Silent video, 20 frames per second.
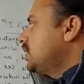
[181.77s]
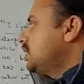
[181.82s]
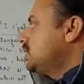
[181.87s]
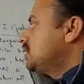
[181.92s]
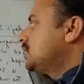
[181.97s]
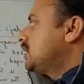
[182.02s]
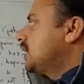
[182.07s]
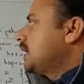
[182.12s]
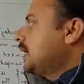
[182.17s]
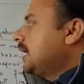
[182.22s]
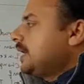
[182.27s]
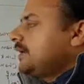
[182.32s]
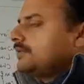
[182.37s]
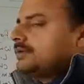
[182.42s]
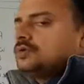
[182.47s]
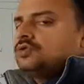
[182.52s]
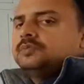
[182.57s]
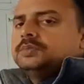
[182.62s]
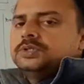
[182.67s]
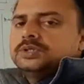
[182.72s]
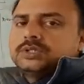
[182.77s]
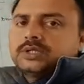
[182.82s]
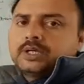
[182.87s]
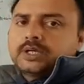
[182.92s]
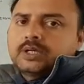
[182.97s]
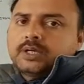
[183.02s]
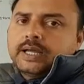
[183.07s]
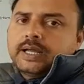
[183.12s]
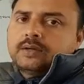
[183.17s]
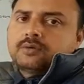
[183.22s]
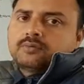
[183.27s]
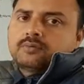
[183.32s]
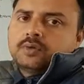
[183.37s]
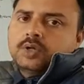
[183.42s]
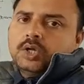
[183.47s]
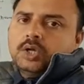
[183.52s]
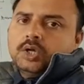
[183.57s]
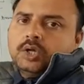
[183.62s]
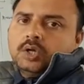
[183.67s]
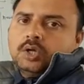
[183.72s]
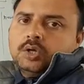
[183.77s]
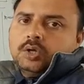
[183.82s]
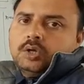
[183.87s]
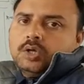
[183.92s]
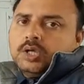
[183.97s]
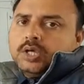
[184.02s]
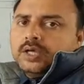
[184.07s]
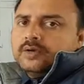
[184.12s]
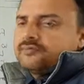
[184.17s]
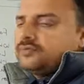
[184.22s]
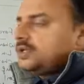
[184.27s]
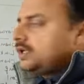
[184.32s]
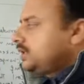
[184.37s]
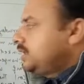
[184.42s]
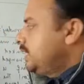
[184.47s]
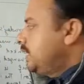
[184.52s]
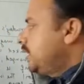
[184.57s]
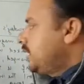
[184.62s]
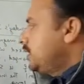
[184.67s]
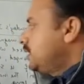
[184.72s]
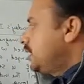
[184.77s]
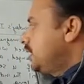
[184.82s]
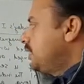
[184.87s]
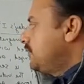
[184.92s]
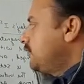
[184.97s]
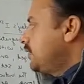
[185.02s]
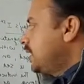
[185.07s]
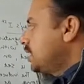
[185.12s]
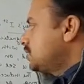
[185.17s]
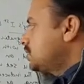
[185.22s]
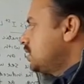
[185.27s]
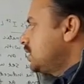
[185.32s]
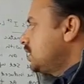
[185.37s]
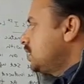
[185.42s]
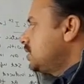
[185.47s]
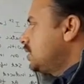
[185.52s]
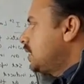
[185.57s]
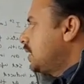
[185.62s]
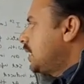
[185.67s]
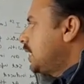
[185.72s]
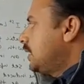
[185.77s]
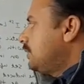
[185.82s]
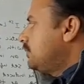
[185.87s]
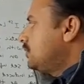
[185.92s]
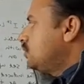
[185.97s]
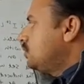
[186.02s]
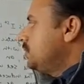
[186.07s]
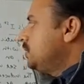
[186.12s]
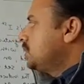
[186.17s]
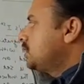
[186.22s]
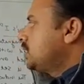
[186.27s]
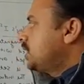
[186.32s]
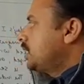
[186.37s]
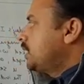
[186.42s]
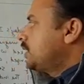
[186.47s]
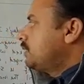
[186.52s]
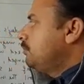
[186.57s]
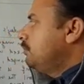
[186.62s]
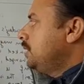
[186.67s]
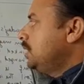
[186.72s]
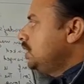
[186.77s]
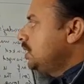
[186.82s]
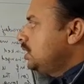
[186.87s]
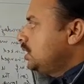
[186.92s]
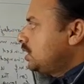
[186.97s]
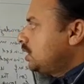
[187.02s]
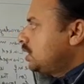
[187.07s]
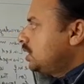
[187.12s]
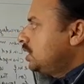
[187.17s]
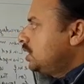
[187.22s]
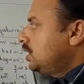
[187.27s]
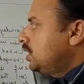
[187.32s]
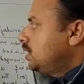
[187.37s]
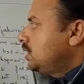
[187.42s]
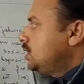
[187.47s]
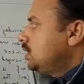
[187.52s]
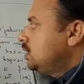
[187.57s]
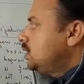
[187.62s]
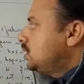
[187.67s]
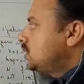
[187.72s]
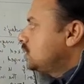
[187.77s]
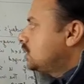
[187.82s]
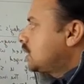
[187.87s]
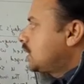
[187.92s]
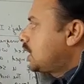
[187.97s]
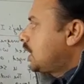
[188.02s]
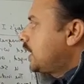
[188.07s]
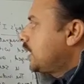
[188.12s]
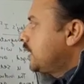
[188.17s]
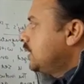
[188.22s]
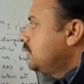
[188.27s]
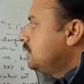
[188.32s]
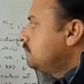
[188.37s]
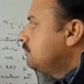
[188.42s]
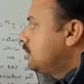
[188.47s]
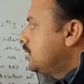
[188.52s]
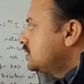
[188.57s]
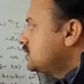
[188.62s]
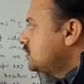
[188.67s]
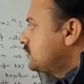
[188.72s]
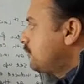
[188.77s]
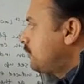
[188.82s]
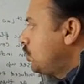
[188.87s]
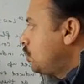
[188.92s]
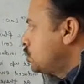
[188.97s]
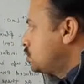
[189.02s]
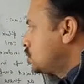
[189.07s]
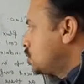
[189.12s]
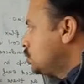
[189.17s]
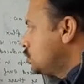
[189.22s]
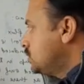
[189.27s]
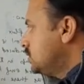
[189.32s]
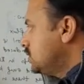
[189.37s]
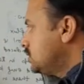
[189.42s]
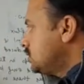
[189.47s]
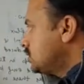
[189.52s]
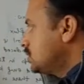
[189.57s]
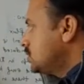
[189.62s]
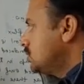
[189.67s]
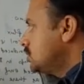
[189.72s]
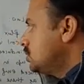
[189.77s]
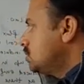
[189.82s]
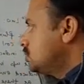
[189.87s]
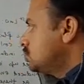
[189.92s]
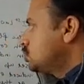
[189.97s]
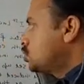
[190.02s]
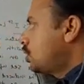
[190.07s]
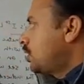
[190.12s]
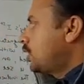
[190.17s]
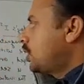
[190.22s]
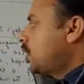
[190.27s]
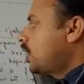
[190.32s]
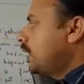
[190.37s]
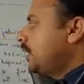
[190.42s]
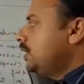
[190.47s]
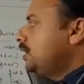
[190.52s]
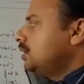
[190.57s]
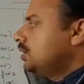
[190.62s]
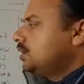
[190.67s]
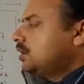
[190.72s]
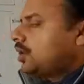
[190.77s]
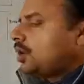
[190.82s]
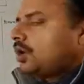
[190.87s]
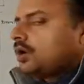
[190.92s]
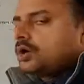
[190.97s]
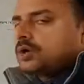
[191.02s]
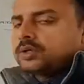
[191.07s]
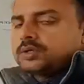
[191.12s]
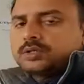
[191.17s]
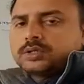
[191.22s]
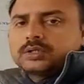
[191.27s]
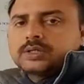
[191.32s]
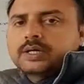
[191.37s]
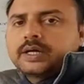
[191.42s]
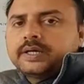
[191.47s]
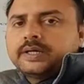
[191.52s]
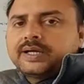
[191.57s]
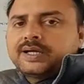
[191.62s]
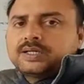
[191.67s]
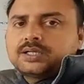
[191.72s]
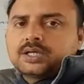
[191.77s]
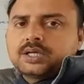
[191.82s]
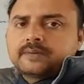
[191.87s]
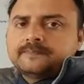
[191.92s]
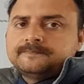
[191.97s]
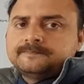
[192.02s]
in the galvanometer, and if there is a deflection in the galvanometer, it means the current must flow through this solenoid or conductor.